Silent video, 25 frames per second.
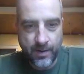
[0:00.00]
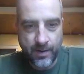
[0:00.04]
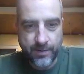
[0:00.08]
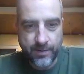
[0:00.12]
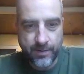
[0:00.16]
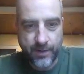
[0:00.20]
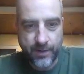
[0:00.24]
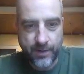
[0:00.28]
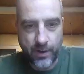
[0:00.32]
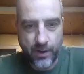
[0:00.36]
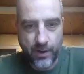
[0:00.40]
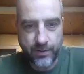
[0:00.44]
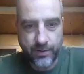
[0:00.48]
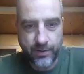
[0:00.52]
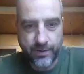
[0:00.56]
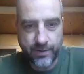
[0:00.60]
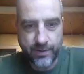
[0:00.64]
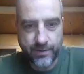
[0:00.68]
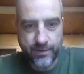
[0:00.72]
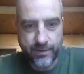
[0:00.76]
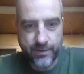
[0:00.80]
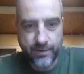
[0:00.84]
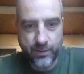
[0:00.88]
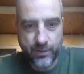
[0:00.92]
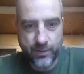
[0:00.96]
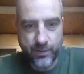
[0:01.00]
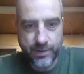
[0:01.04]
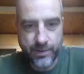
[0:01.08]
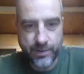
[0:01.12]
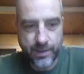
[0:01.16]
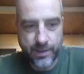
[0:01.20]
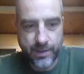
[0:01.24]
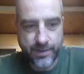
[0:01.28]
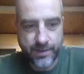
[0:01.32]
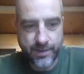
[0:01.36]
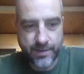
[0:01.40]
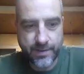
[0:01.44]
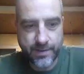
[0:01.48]
So the
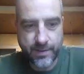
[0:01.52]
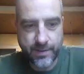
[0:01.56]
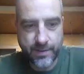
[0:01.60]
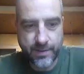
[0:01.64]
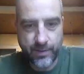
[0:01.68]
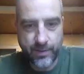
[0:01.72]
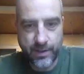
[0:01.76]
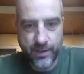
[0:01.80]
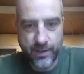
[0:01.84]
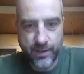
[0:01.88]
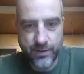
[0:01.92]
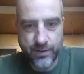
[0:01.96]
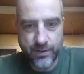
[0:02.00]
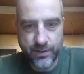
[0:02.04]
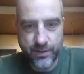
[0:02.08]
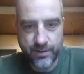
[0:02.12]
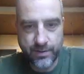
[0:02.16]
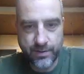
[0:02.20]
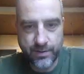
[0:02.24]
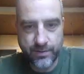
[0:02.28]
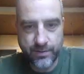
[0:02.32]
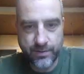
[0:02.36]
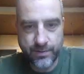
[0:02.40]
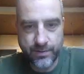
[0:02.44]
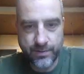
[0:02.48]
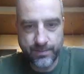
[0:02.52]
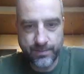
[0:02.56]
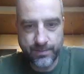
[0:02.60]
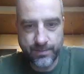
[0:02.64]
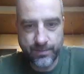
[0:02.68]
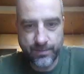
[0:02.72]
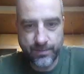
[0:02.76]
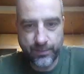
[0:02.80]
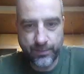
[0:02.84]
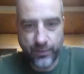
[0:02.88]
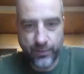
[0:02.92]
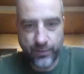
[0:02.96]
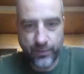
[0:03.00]
results of simulations
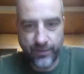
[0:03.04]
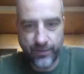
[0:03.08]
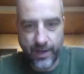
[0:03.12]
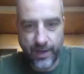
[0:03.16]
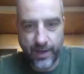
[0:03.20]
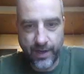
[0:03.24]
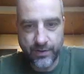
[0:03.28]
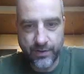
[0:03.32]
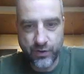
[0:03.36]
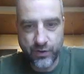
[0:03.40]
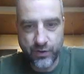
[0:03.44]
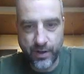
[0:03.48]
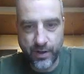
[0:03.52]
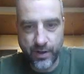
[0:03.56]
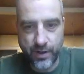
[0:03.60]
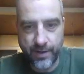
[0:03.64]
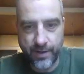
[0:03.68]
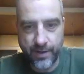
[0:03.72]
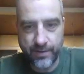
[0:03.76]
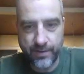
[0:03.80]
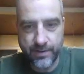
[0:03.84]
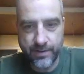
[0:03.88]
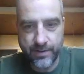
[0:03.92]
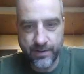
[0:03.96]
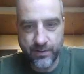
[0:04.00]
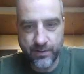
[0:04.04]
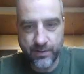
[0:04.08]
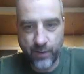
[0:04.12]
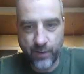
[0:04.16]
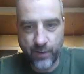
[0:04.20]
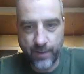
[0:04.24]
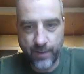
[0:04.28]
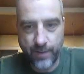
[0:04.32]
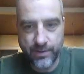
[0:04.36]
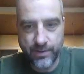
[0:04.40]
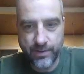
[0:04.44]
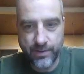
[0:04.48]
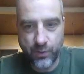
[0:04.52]
provide strong evidence that
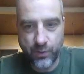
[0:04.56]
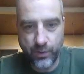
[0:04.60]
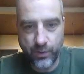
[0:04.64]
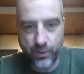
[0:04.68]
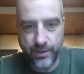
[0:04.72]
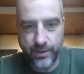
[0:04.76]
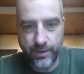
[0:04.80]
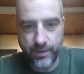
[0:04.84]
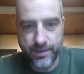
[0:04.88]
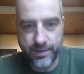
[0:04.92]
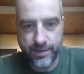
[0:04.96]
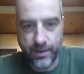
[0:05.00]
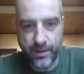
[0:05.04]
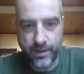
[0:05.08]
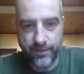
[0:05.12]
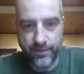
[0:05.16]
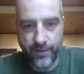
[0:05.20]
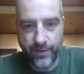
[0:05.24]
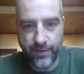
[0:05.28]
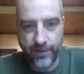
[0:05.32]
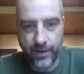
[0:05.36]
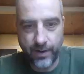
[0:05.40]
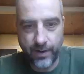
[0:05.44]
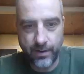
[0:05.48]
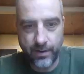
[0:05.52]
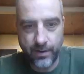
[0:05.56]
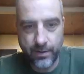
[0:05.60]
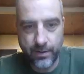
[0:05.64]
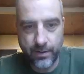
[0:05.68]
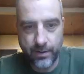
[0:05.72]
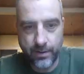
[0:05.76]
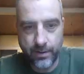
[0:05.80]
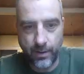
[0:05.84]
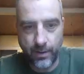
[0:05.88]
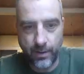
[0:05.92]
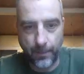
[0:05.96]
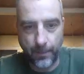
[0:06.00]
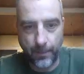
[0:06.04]
Robin's coin is unfair?
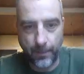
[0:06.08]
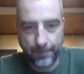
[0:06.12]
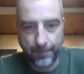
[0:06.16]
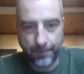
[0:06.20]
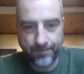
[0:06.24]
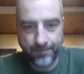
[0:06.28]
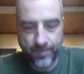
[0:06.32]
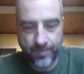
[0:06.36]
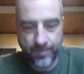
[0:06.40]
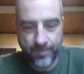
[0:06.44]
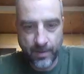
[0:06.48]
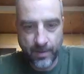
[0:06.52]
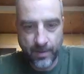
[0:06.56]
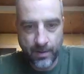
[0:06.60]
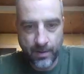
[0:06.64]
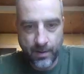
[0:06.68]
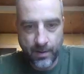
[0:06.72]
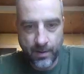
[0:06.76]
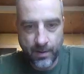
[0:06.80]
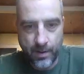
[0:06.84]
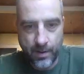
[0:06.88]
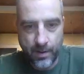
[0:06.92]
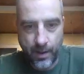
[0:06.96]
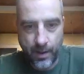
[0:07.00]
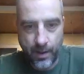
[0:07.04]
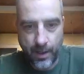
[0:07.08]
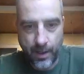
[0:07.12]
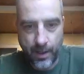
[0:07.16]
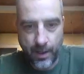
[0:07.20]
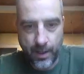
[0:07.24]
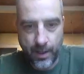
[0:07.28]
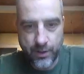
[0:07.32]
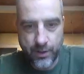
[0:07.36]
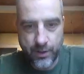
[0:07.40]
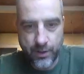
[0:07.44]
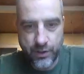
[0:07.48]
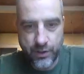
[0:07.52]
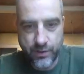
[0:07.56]
No.
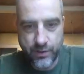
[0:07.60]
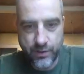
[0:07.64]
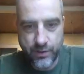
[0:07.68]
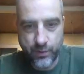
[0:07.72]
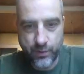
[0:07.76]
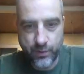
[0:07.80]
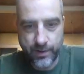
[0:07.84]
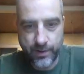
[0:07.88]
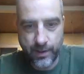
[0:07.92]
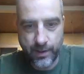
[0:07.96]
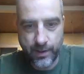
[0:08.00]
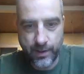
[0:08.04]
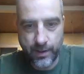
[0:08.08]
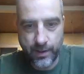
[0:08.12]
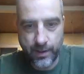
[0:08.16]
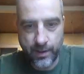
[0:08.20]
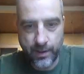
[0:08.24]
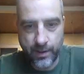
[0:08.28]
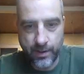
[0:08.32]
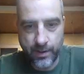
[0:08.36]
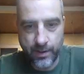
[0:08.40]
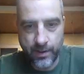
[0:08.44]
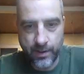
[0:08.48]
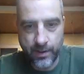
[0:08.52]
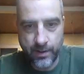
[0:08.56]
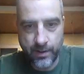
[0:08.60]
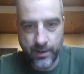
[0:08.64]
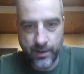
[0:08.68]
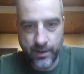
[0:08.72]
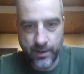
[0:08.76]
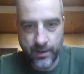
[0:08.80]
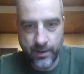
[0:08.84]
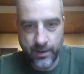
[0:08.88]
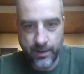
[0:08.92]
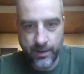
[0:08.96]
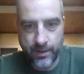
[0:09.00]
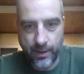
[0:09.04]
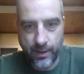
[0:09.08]
She's
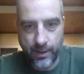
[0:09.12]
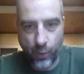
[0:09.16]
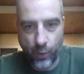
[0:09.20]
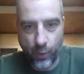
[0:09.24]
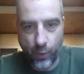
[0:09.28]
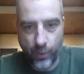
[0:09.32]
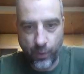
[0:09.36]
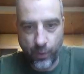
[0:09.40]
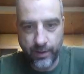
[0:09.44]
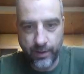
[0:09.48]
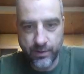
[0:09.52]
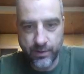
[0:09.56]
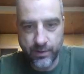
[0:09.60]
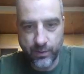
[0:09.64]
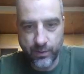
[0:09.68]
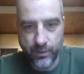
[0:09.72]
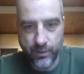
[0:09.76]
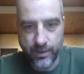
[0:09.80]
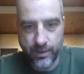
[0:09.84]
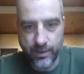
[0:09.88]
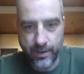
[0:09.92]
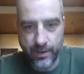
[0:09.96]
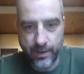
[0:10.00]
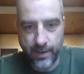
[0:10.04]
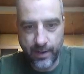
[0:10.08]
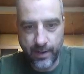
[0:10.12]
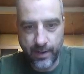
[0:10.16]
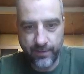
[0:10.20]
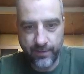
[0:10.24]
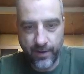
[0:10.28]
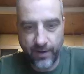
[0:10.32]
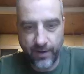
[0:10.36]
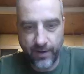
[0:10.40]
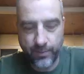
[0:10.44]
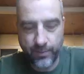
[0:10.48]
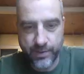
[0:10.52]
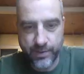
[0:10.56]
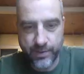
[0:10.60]
within, that coin is within
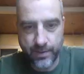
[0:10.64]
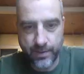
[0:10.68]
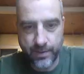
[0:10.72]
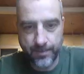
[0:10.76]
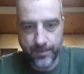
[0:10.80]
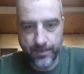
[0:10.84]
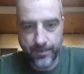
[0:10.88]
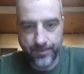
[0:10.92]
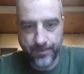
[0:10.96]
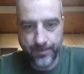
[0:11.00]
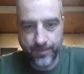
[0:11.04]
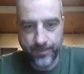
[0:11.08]
95%.